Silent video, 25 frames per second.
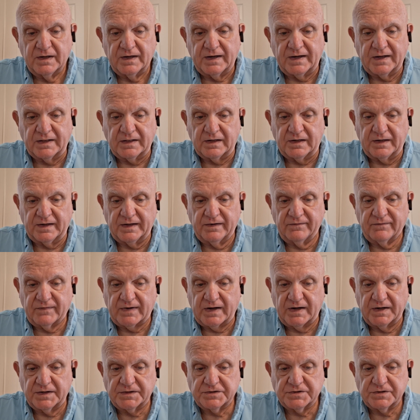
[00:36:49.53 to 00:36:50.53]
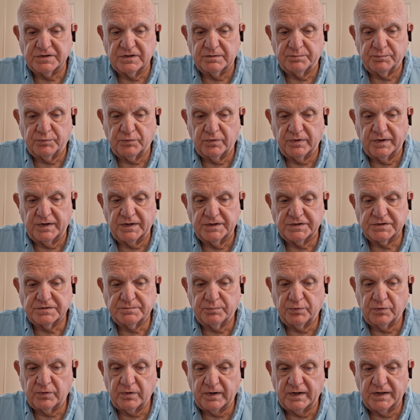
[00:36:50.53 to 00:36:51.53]
And the Levites and the priests
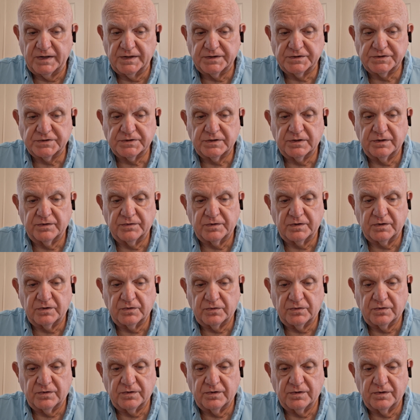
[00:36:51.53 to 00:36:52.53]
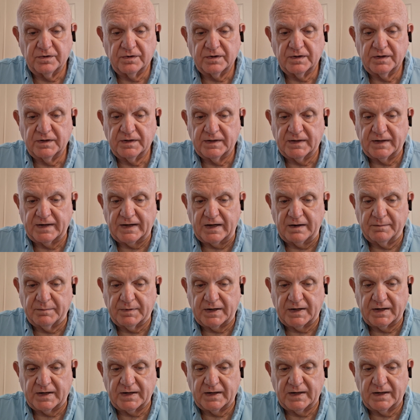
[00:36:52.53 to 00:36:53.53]
praised the Lord day
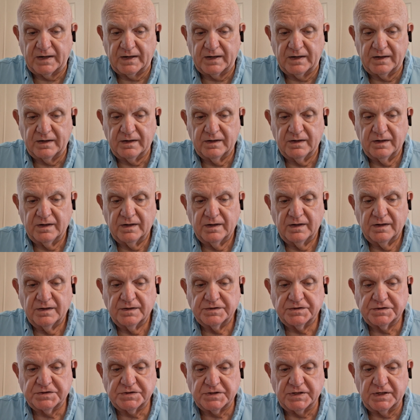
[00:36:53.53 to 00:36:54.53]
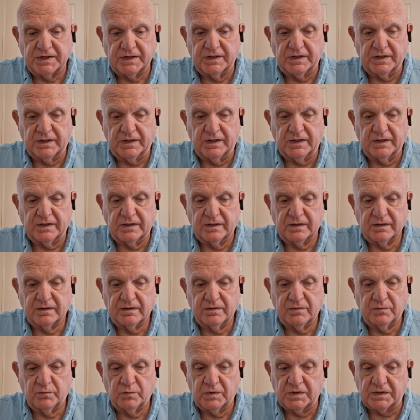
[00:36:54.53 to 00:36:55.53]
by day, singing
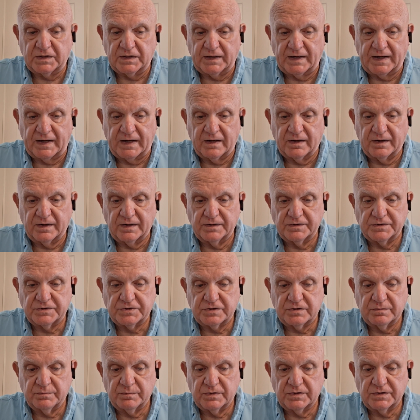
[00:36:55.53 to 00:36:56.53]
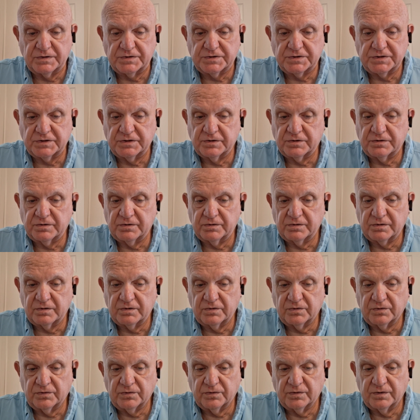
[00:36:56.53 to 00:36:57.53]
with loud instruments unto the
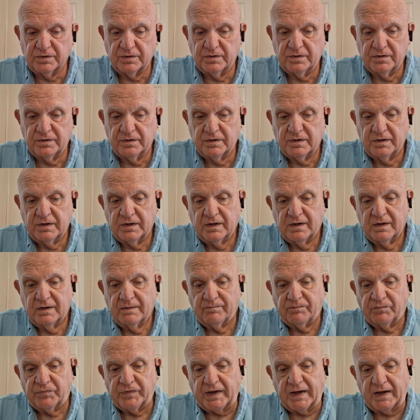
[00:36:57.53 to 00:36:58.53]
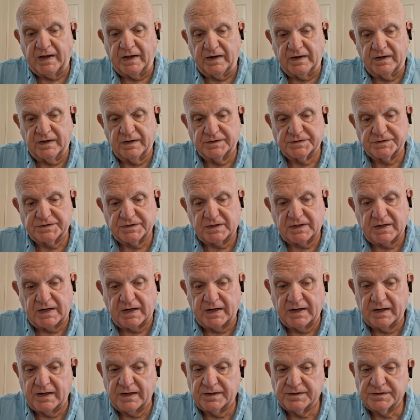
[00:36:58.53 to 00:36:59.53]
Lord. And
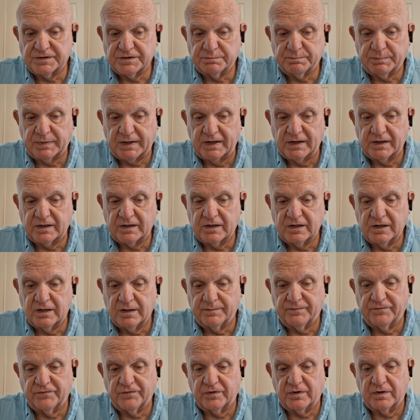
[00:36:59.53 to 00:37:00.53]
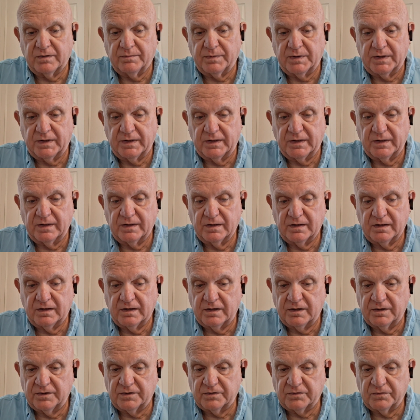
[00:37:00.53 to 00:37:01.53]
Hezekiah spake comfortably
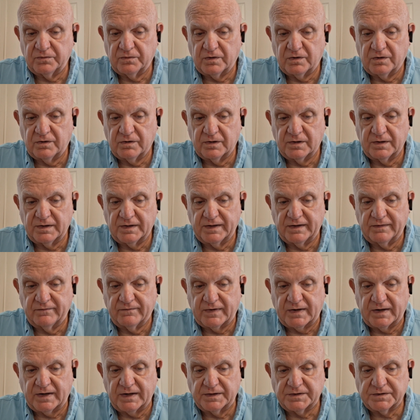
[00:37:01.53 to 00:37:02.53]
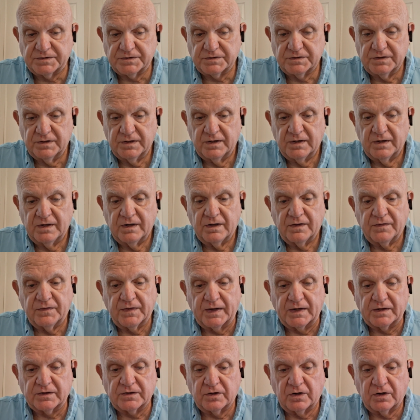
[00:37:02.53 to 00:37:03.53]
unto all the Levites that